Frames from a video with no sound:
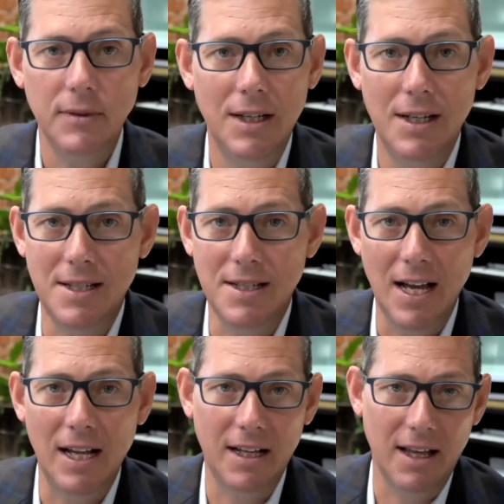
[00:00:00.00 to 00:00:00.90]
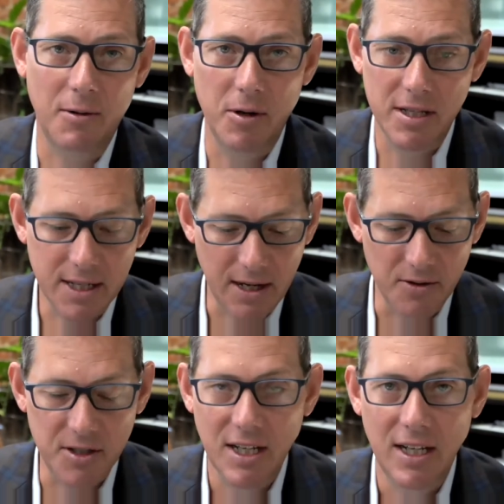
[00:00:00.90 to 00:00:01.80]
It's exactly like what it
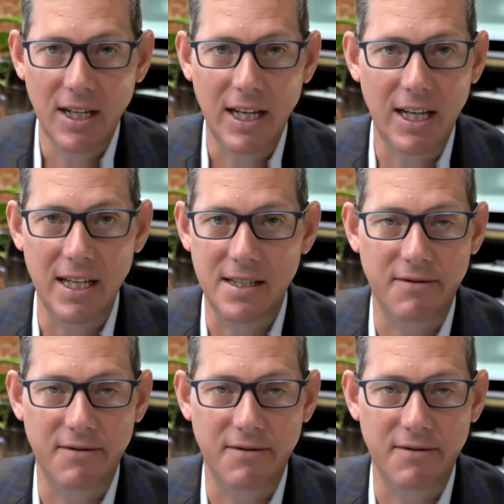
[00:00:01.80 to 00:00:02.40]
sounds. It's